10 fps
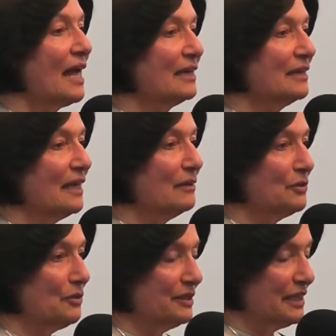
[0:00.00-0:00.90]
and we're
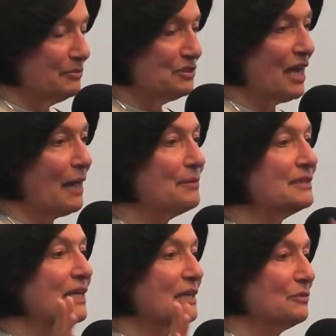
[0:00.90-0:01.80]
going to keep Shabbos,
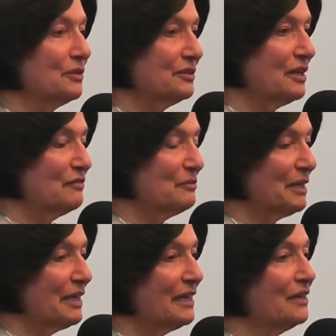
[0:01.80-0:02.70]
and I'm going to cover my
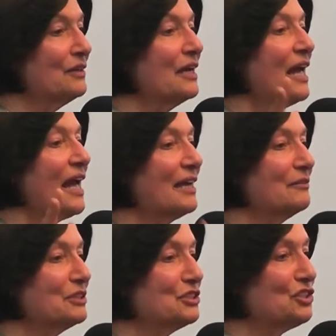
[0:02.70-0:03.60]
hair, and
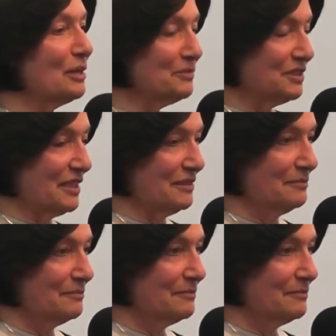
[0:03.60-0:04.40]
we jumped in.